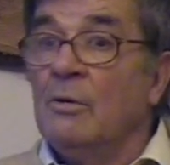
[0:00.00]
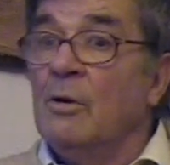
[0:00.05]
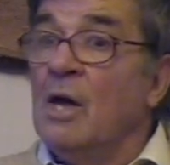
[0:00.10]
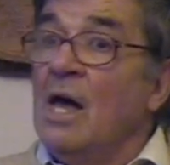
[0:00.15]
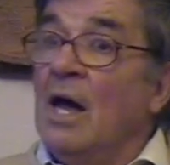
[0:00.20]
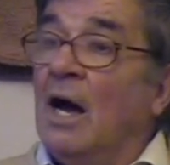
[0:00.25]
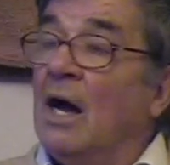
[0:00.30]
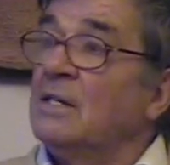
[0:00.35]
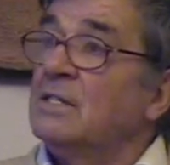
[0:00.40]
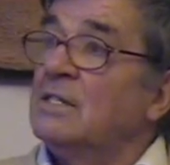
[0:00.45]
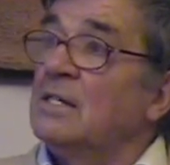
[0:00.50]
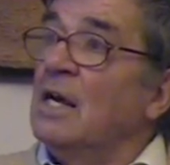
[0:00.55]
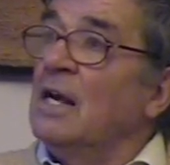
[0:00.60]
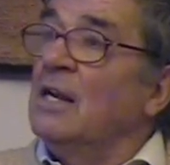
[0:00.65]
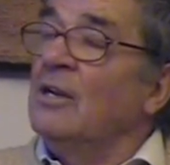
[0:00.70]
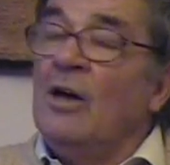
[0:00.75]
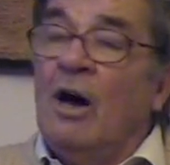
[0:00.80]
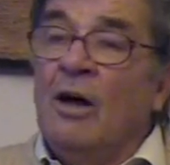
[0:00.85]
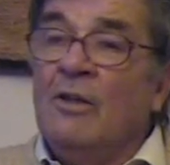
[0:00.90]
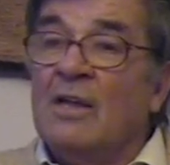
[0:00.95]
I
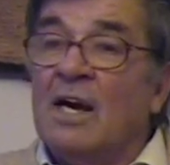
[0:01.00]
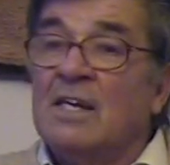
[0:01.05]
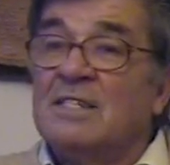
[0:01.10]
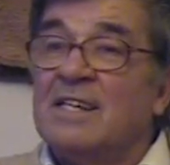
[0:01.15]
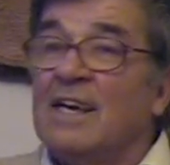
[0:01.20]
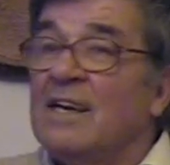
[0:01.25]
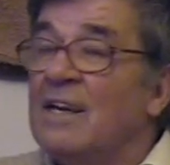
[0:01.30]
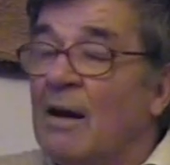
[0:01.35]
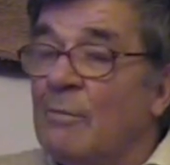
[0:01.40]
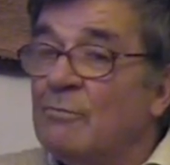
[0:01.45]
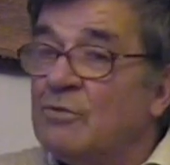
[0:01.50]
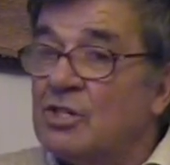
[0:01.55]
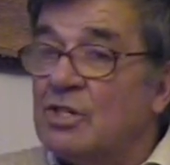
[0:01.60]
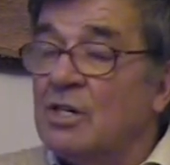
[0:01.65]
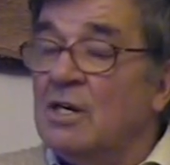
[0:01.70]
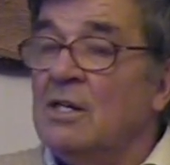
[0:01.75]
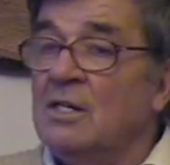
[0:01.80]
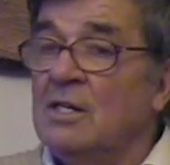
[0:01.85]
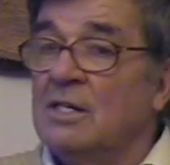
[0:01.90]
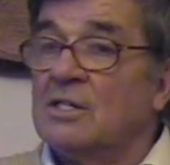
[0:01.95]
say I'm
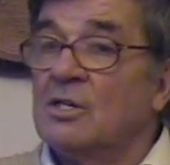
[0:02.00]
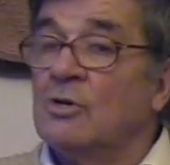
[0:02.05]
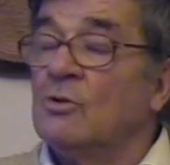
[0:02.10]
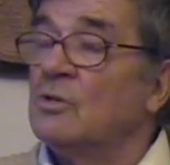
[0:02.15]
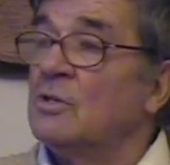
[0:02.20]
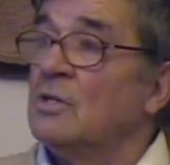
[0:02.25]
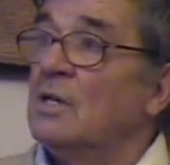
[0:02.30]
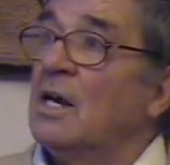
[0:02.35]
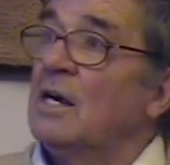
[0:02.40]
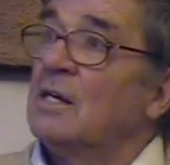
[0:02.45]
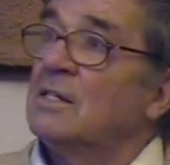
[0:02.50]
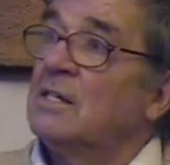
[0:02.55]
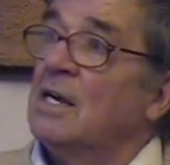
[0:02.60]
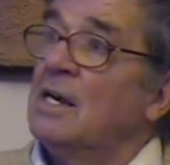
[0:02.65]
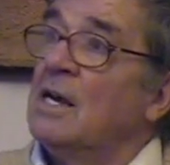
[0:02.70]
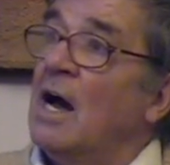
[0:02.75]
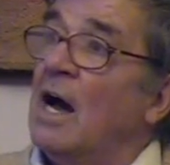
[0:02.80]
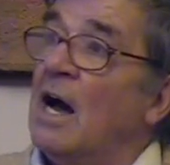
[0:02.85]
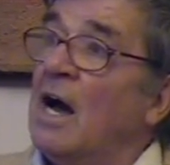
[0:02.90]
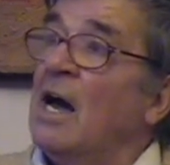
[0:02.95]
certain there's a curtain there. I
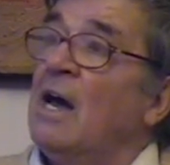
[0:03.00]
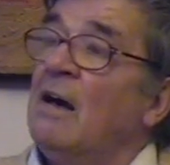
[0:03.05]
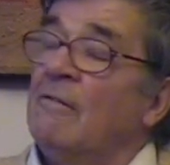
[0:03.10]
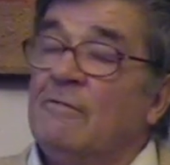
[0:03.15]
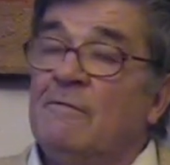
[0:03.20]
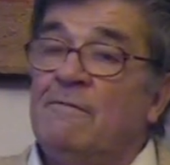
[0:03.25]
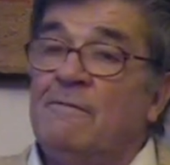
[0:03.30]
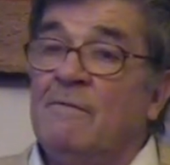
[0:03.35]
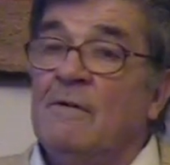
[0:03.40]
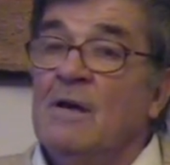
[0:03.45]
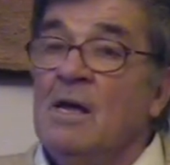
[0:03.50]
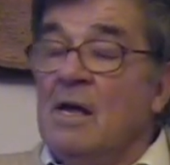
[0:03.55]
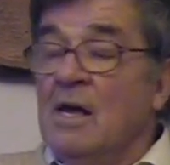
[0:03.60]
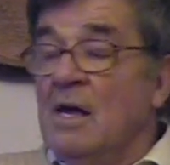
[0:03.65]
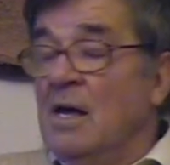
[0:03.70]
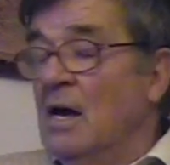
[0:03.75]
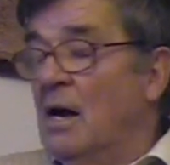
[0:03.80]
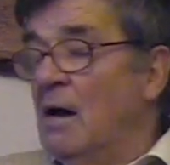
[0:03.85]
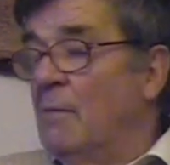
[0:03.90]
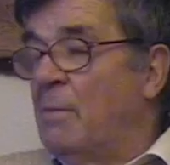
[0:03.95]
say I have
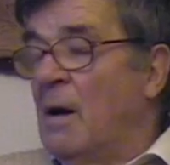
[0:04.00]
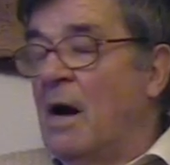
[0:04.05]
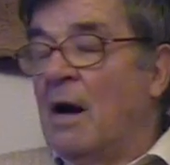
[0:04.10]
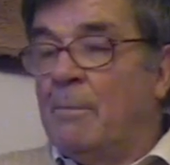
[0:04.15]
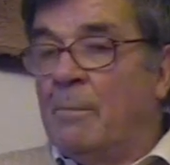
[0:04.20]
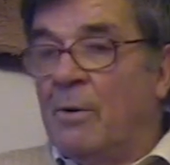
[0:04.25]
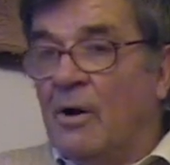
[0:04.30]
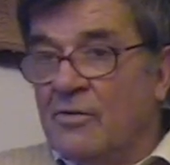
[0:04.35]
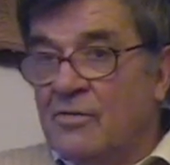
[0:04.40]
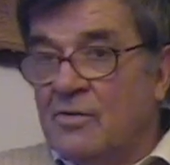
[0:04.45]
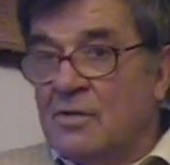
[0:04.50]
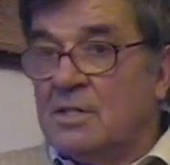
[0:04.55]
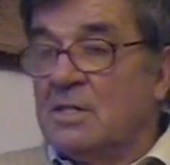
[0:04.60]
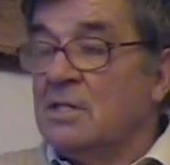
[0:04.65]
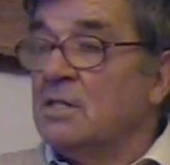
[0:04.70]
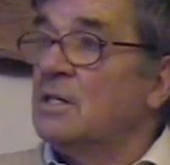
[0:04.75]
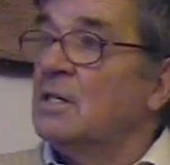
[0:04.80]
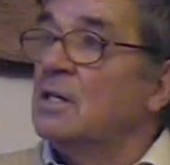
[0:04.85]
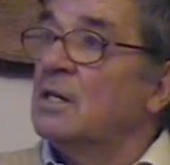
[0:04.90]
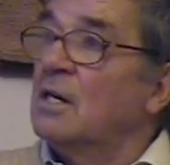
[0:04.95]
a
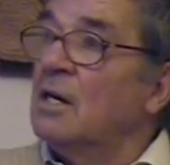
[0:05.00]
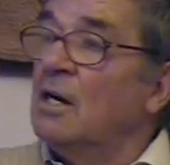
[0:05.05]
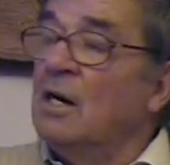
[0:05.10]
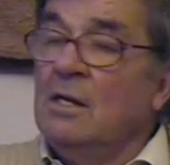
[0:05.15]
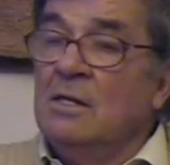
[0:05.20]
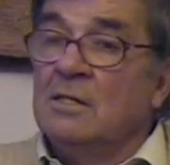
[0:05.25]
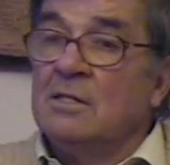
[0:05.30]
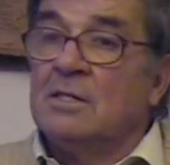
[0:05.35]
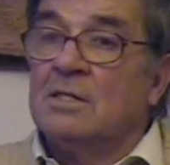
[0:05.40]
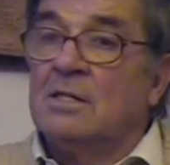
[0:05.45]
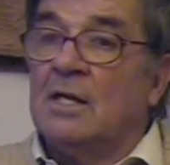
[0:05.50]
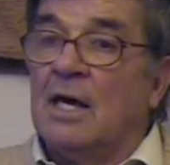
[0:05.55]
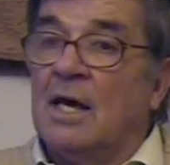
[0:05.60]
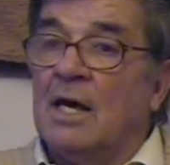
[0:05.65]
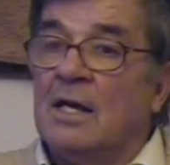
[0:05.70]
hypothesis that the curtain's there.